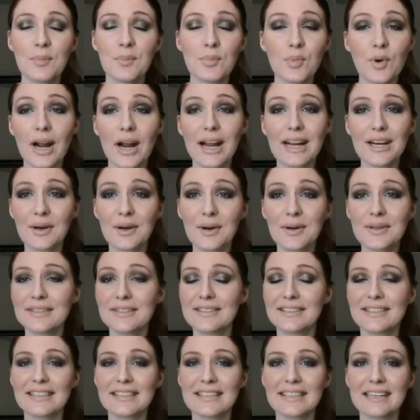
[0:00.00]
bright,
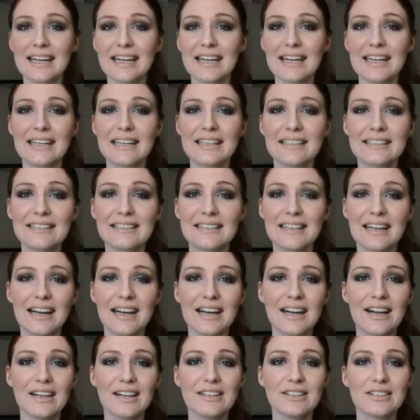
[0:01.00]
hot, sunny days,
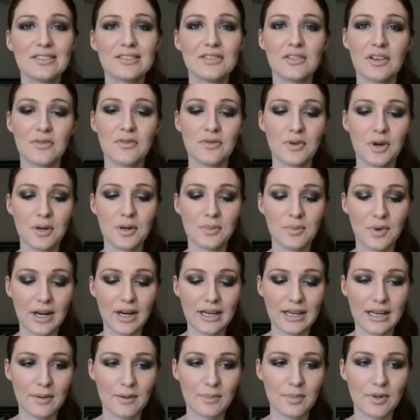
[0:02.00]
I just love wearing
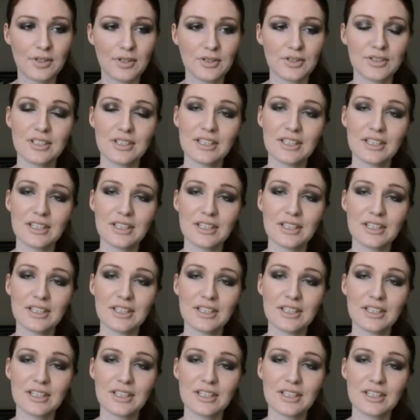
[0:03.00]
bright nail polish.